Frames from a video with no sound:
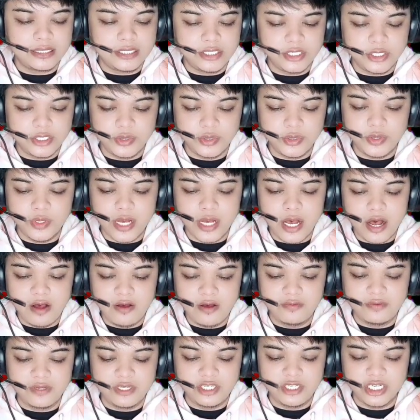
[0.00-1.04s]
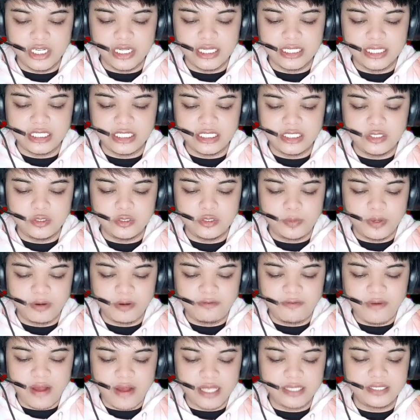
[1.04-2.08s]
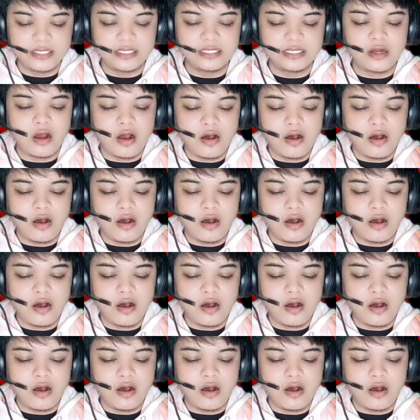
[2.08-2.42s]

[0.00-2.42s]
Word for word: to official supervisor